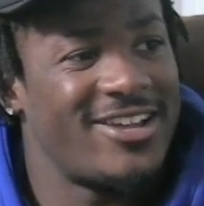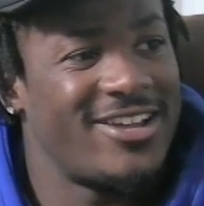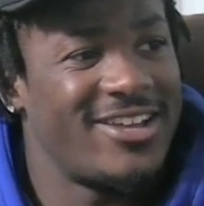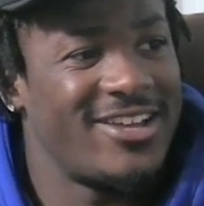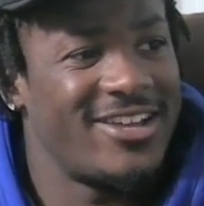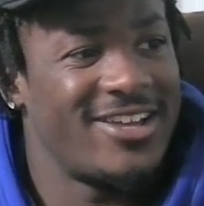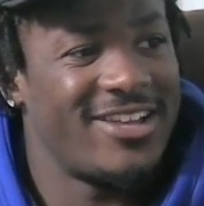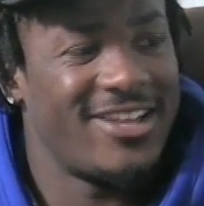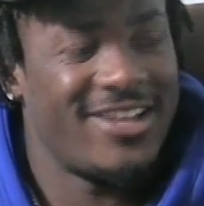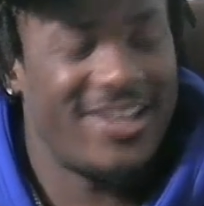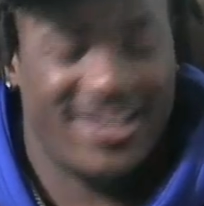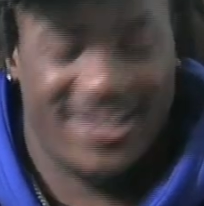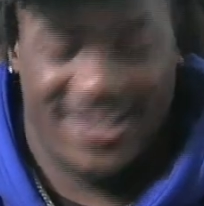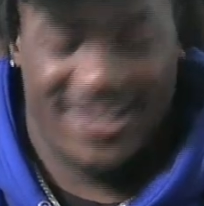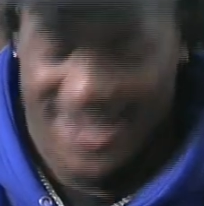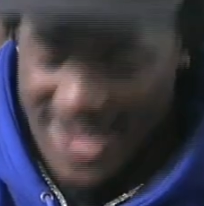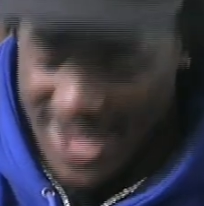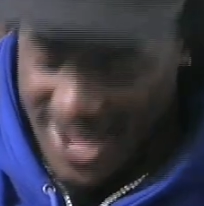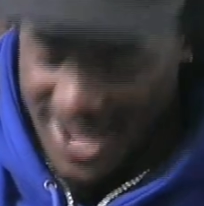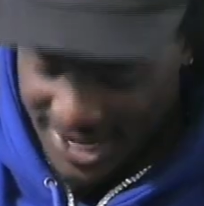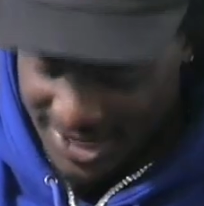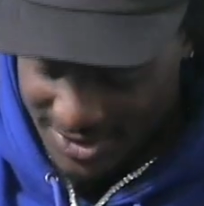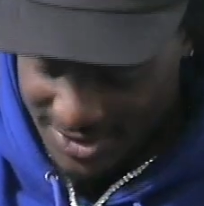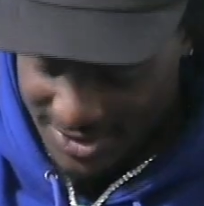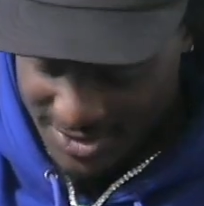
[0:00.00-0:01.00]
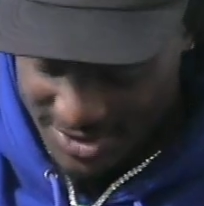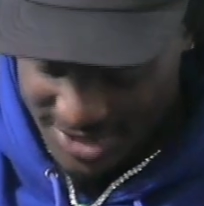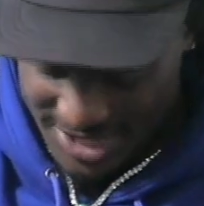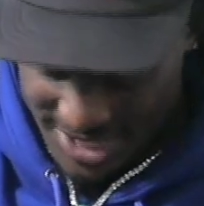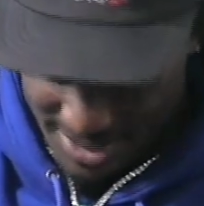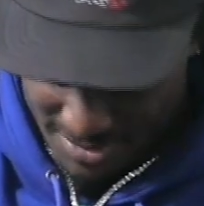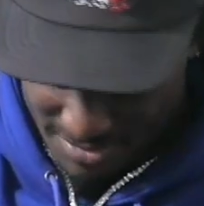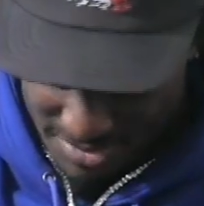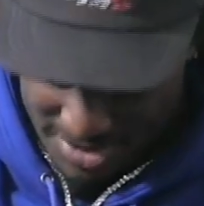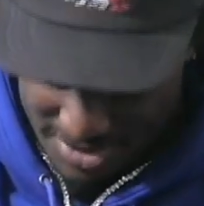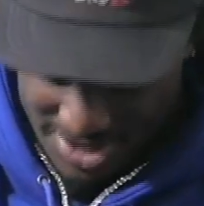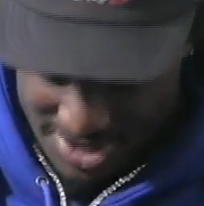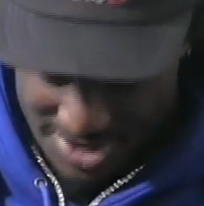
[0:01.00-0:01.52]
Yeah, I ain't got no nothing
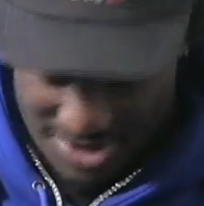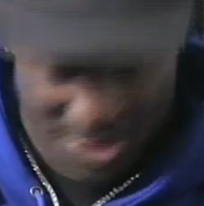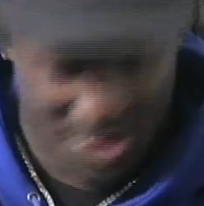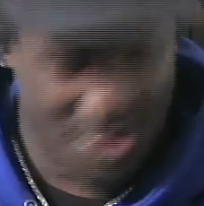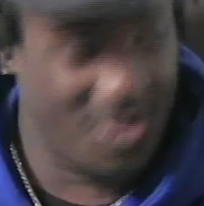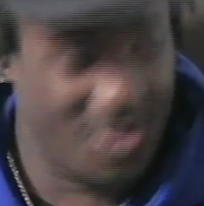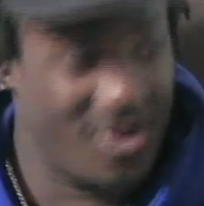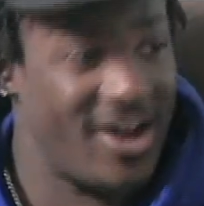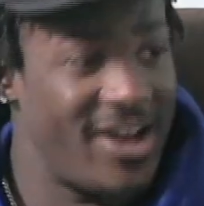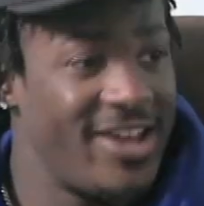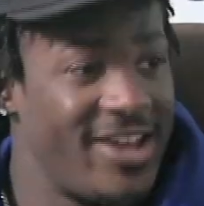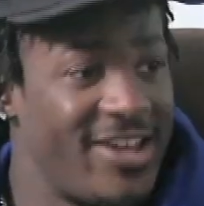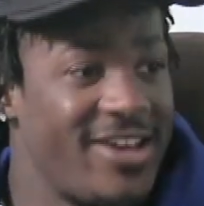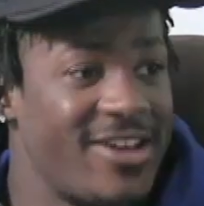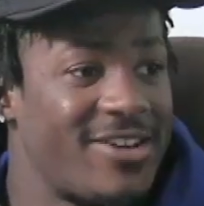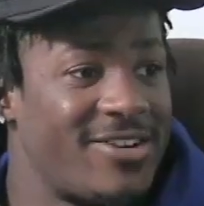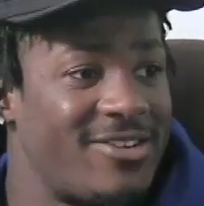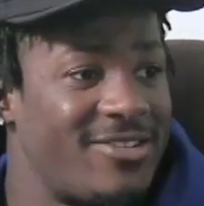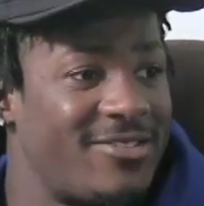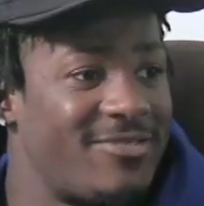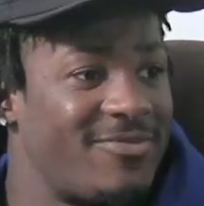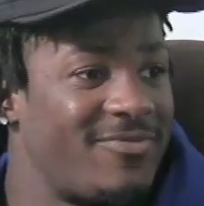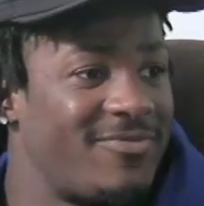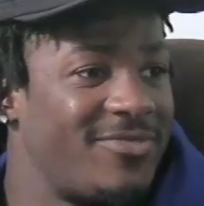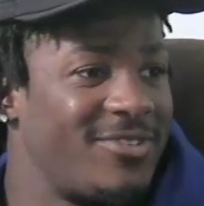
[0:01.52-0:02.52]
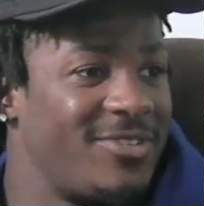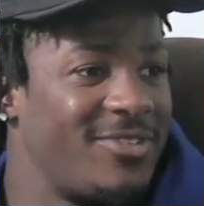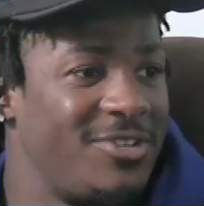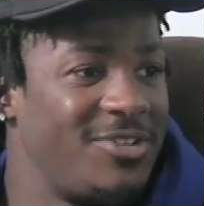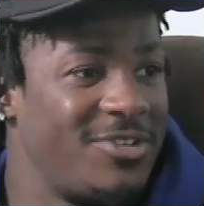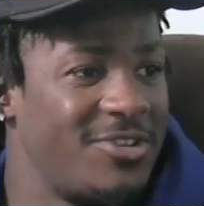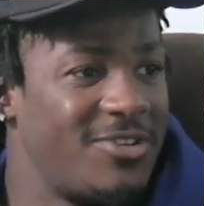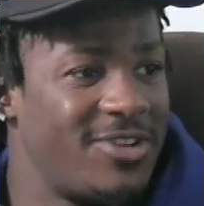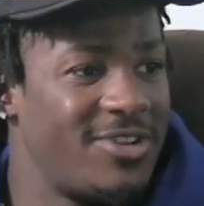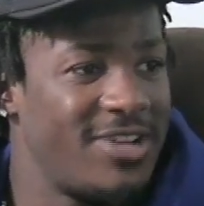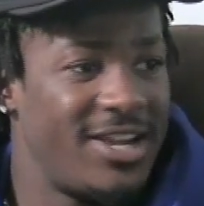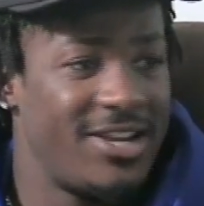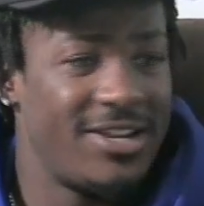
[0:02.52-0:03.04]
but who I am. You know,
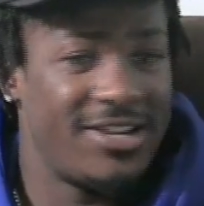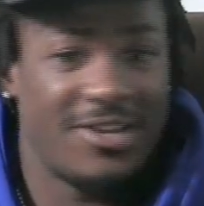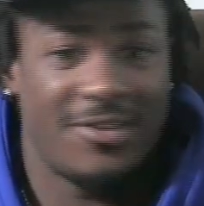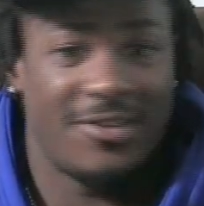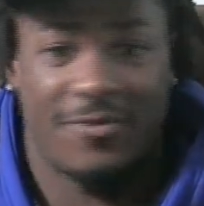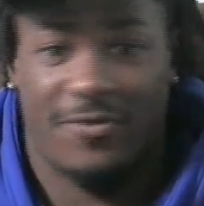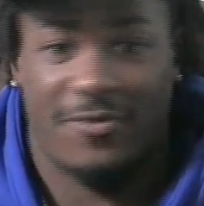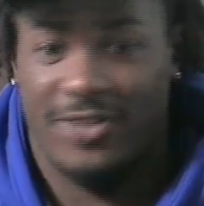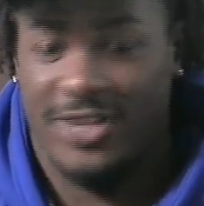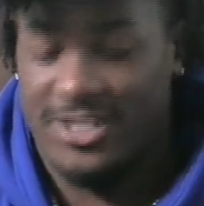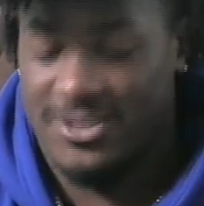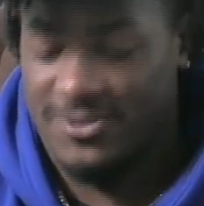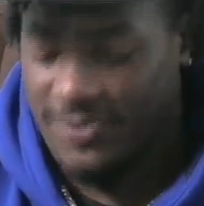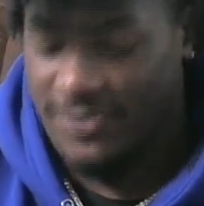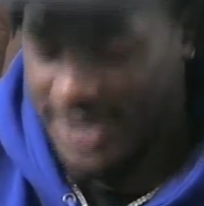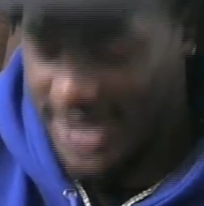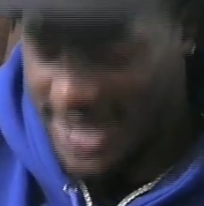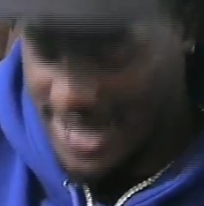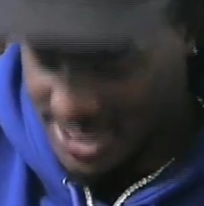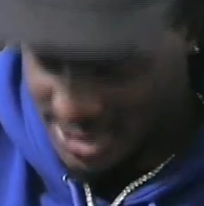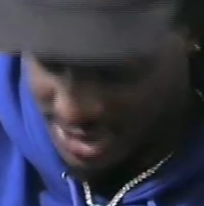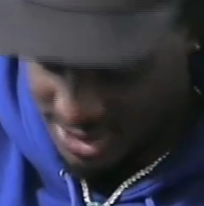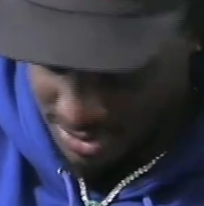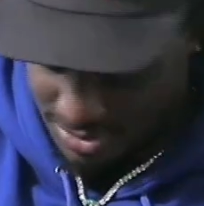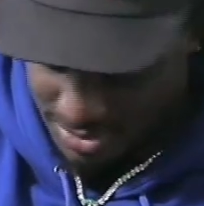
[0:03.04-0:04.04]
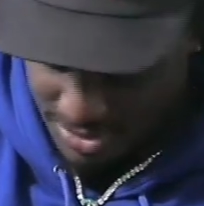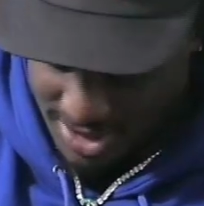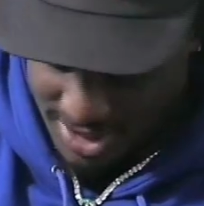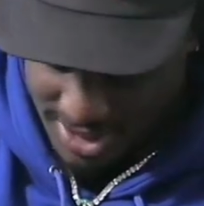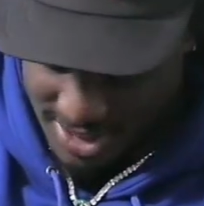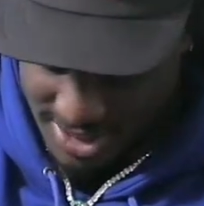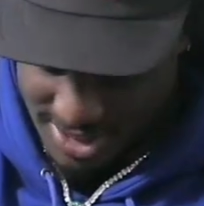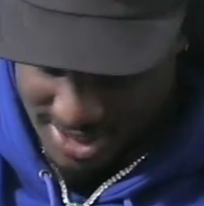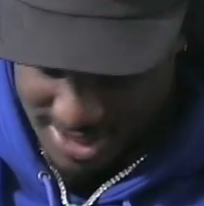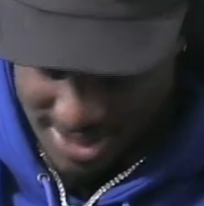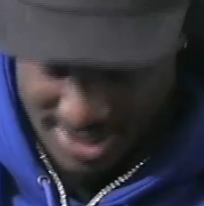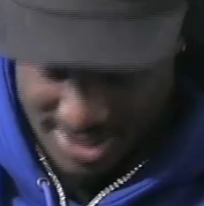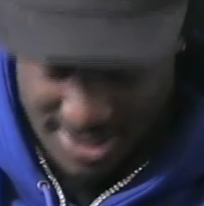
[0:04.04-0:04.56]
it ain't nothing. It's flashy, but
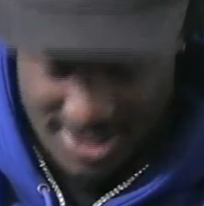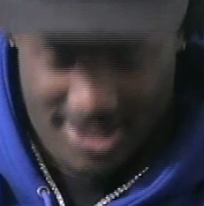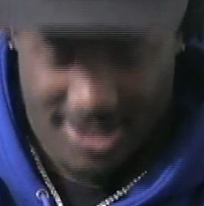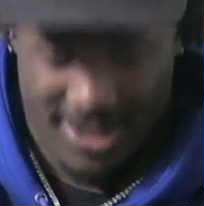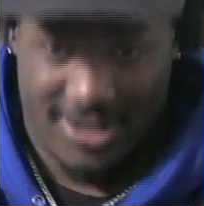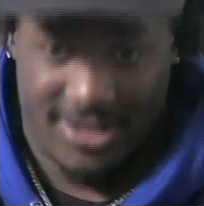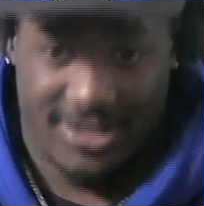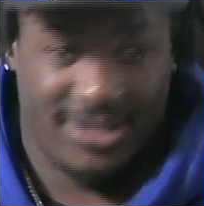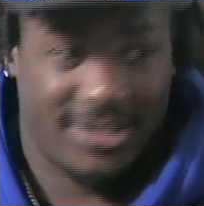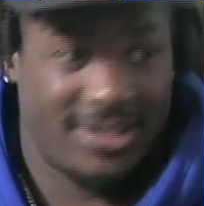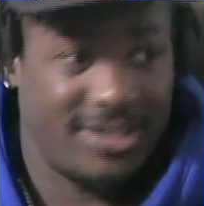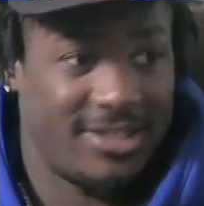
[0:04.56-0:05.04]
mm.